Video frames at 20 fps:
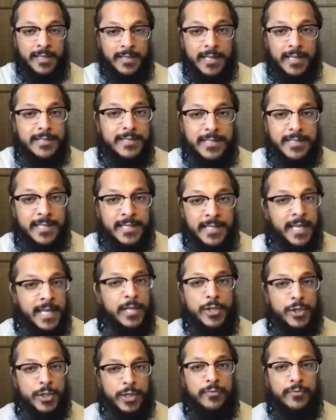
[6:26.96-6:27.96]
That's the
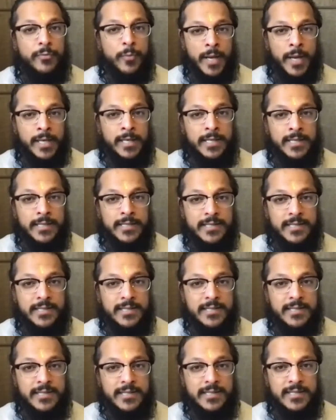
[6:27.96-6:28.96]
nature of
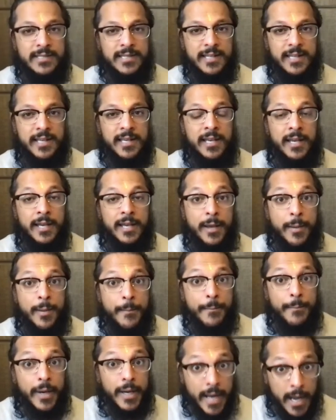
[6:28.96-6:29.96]
oneness.
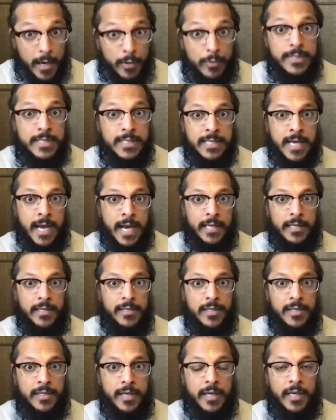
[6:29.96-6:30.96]
But
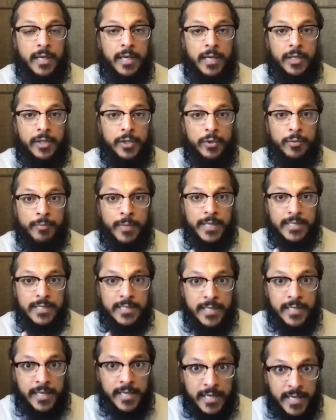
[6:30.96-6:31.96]
outside, you
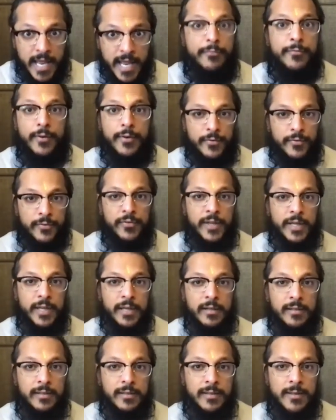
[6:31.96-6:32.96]
must never
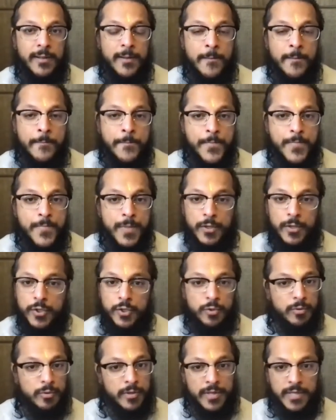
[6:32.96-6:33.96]
feel
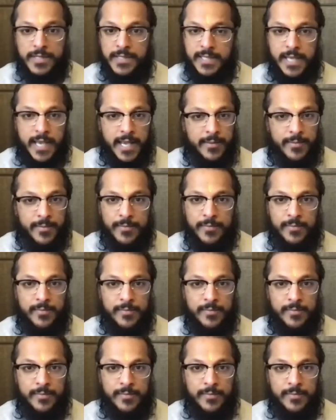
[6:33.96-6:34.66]
that you are the same.